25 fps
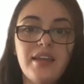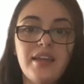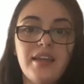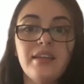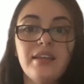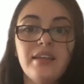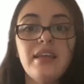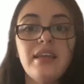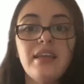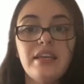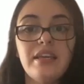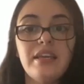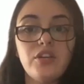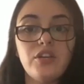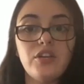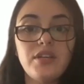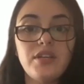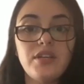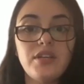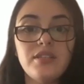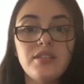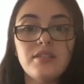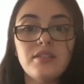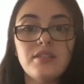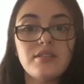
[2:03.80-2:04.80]
can
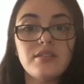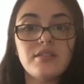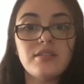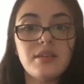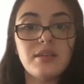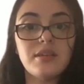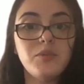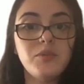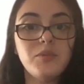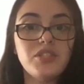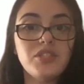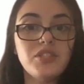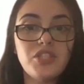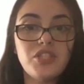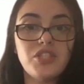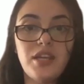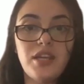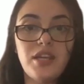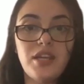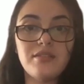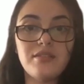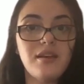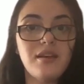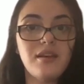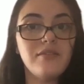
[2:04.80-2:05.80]
increase someone's
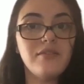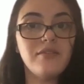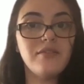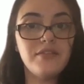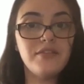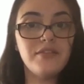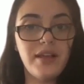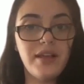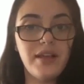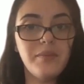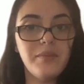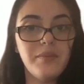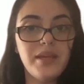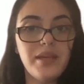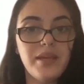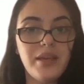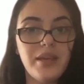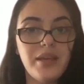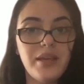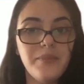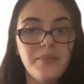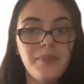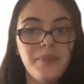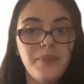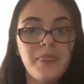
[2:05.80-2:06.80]
chance of developing
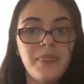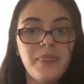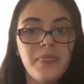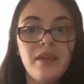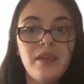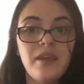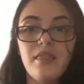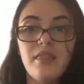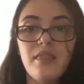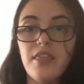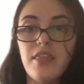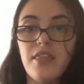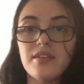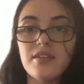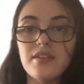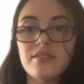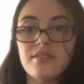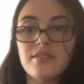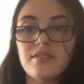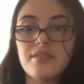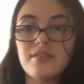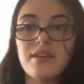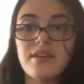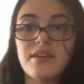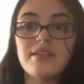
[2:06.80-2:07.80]
it.
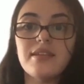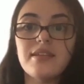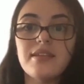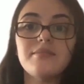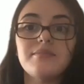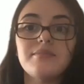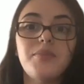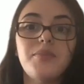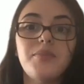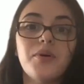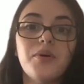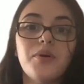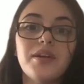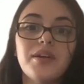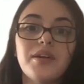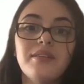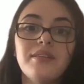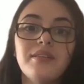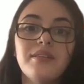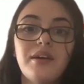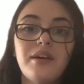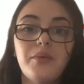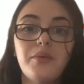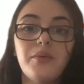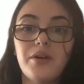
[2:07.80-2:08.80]
Thus, it is
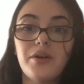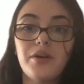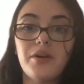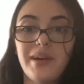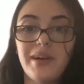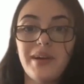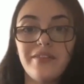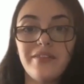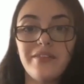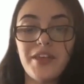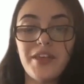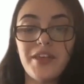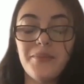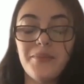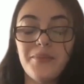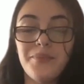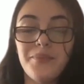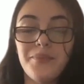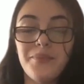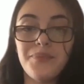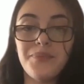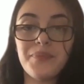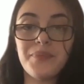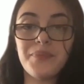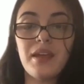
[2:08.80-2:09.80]
important that we're aware of
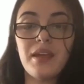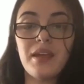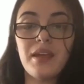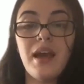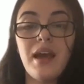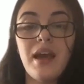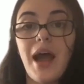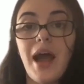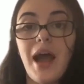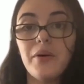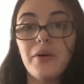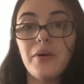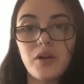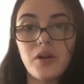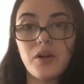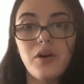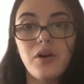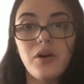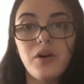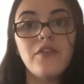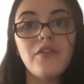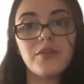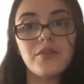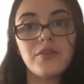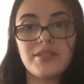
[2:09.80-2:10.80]
them. I will
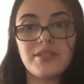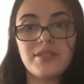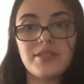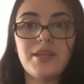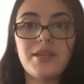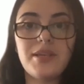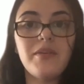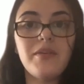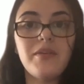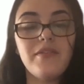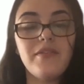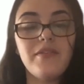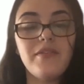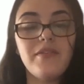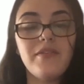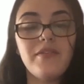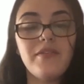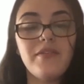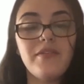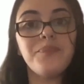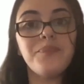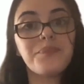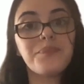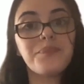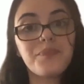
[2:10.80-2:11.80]
go over some of
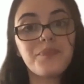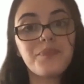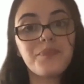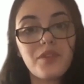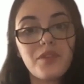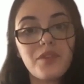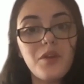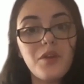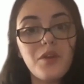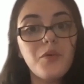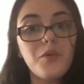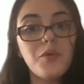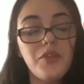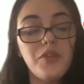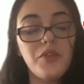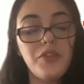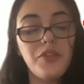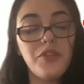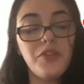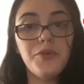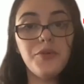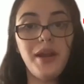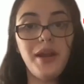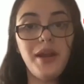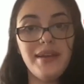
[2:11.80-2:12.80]
them with
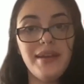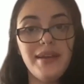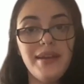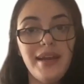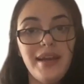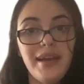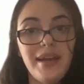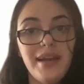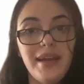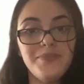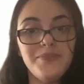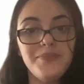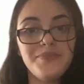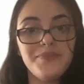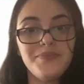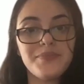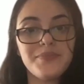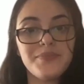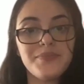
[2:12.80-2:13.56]
you right now.